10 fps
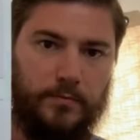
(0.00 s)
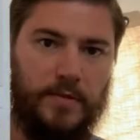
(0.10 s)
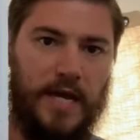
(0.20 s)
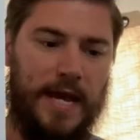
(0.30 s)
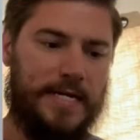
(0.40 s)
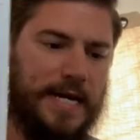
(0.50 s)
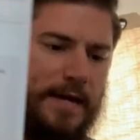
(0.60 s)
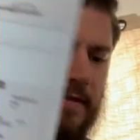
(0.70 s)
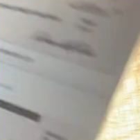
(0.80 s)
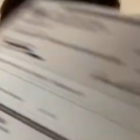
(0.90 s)
And
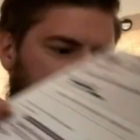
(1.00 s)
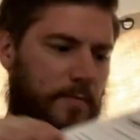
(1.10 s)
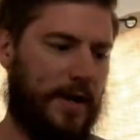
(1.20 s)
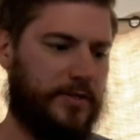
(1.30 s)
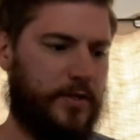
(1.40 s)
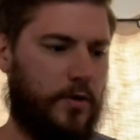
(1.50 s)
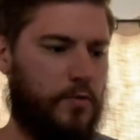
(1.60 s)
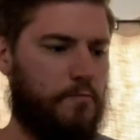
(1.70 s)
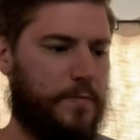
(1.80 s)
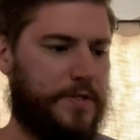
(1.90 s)
the state of New
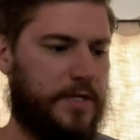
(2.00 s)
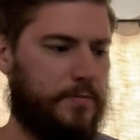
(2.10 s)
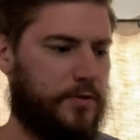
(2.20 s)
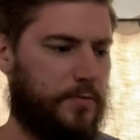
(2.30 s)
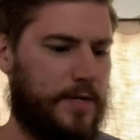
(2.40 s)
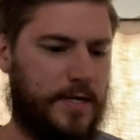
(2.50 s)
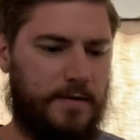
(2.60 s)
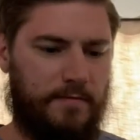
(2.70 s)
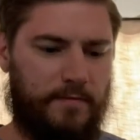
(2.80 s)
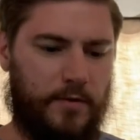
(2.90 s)
Mexico seems to
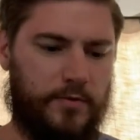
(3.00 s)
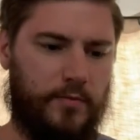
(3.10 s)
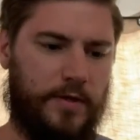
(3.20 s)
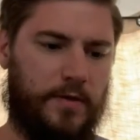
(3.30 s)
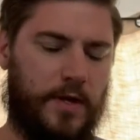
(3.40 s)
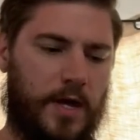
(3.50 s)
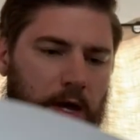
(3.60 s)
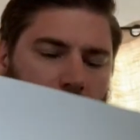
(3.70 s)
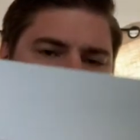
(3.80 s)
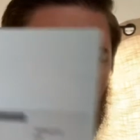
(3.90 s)
be filled with
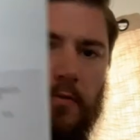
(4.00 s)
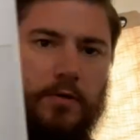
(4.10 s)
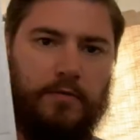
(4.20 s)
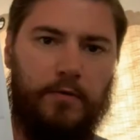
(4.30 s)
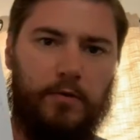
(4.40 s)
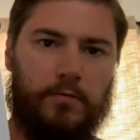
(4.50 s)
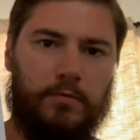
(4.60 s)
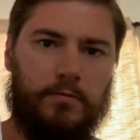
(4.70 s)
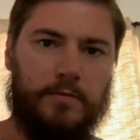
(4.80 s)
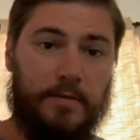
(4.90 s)
wonderful,
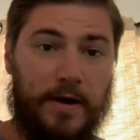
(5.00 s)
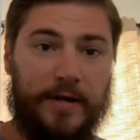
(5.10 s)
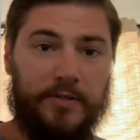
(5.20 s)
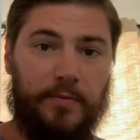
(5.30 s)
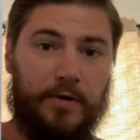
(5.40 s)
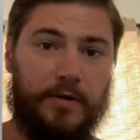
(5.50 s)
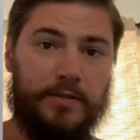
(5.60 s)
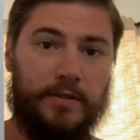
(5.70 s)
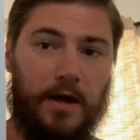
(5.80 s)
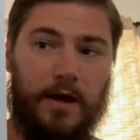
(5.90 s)
in my
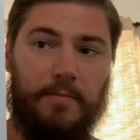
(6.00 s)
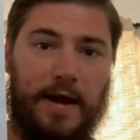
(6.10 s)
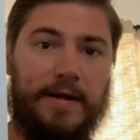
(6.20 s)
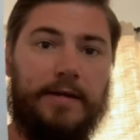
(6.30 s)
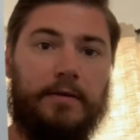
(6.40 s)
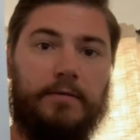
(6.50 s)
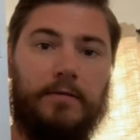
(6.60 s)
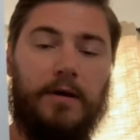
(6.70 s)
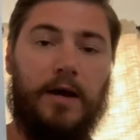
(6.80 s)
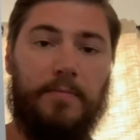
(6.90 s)
experience, law-abiding
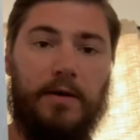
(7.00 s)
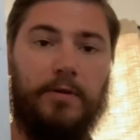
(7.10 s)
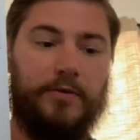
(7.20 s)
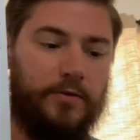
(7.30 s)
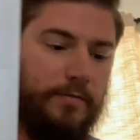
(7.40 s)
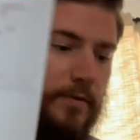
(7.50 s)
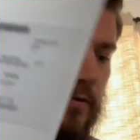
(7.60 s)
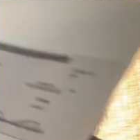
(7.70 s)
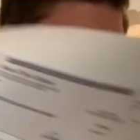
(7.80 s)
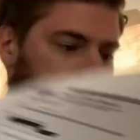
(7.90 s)
public servants who